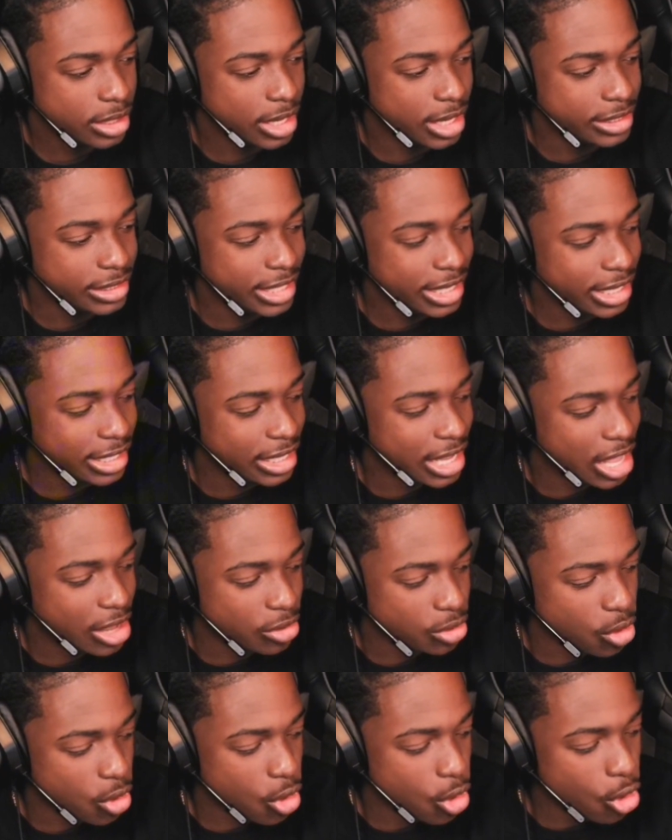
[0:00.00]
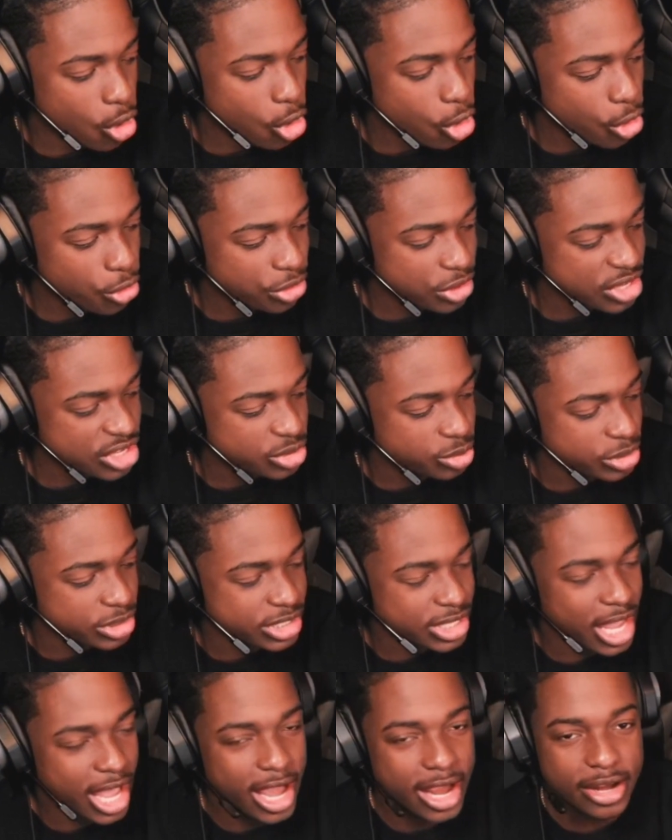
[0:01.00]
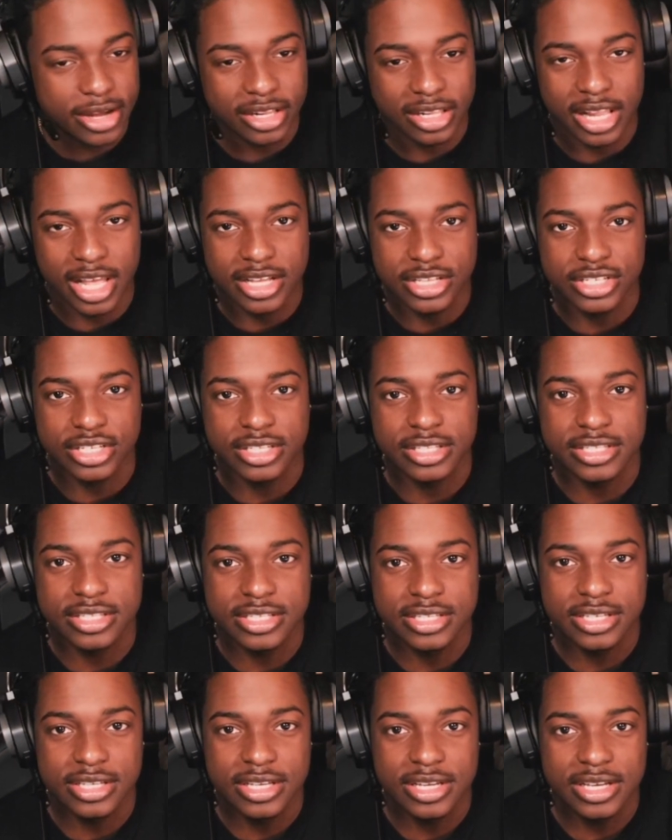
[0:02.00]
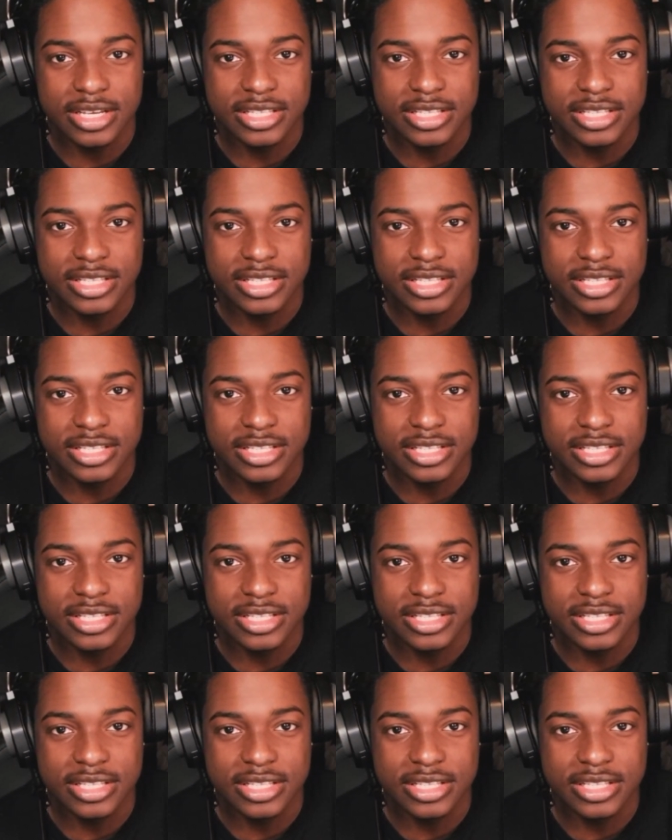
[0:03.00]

And they allowed all these retired legends